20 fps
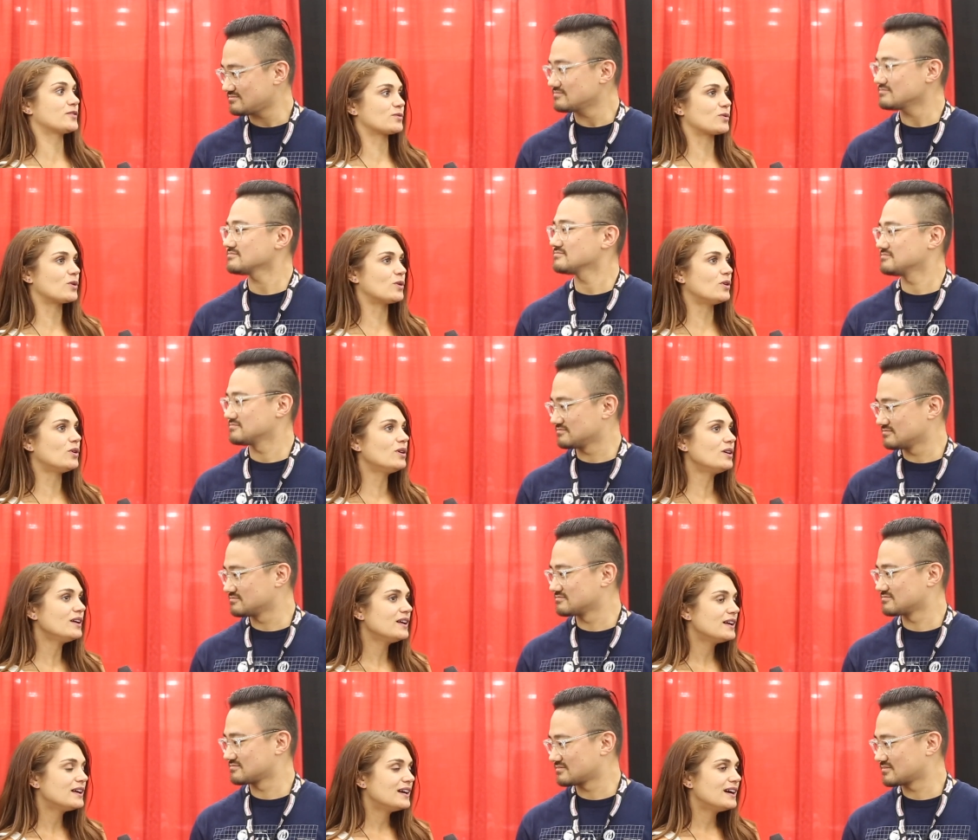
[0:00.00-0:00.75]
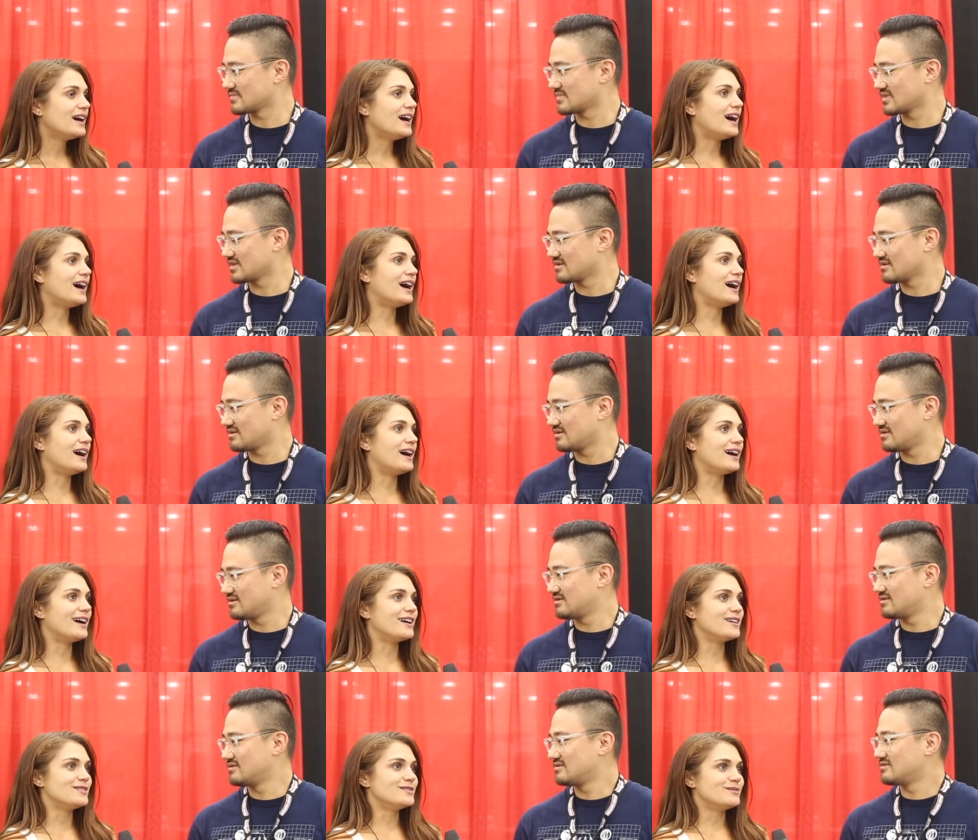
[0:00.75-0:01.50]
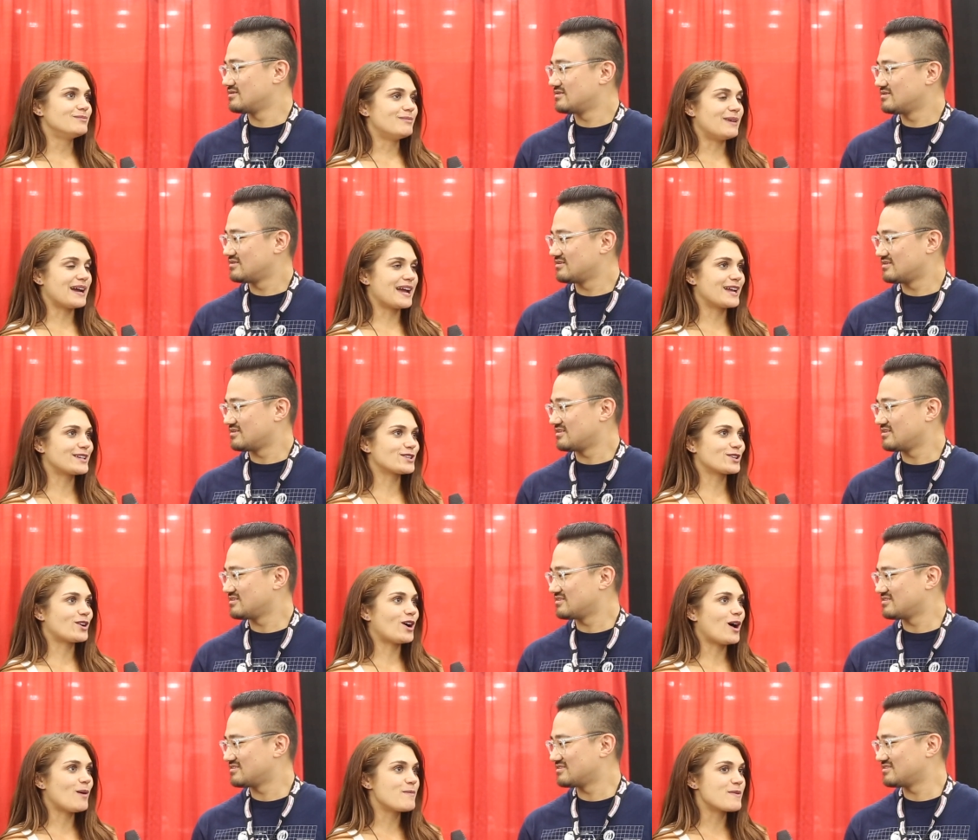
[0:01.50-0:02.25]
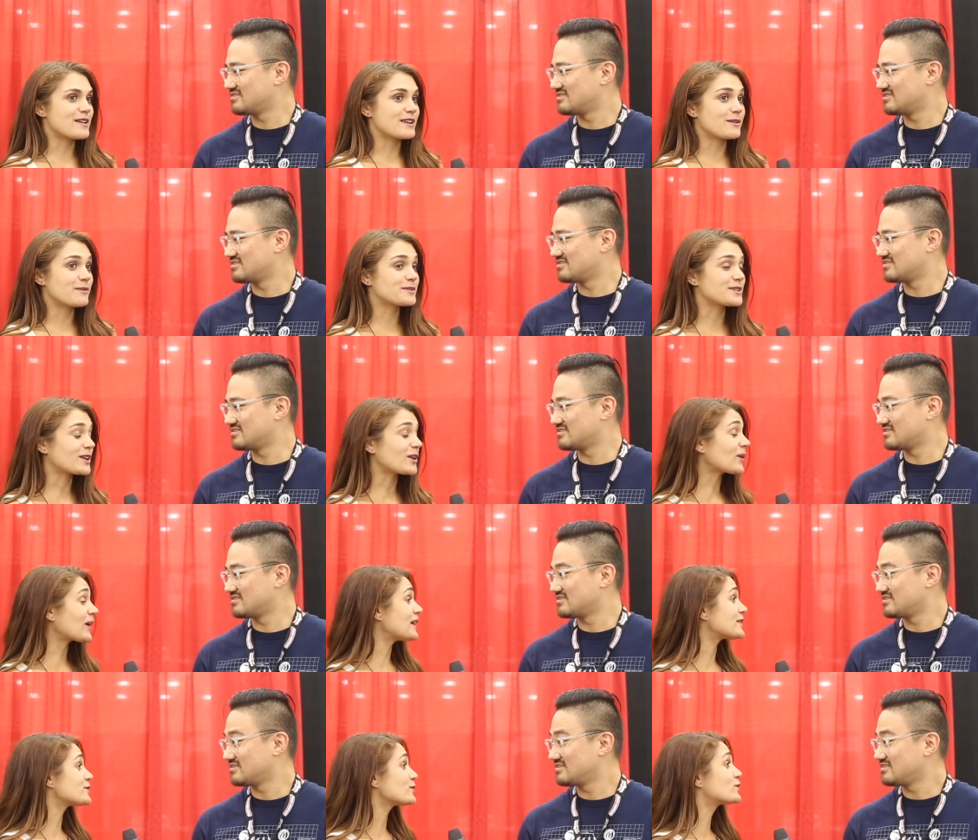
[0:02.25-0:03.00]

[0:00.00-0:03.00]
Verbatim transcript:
Speaker 1: the role, my agent called me and he was like, okay,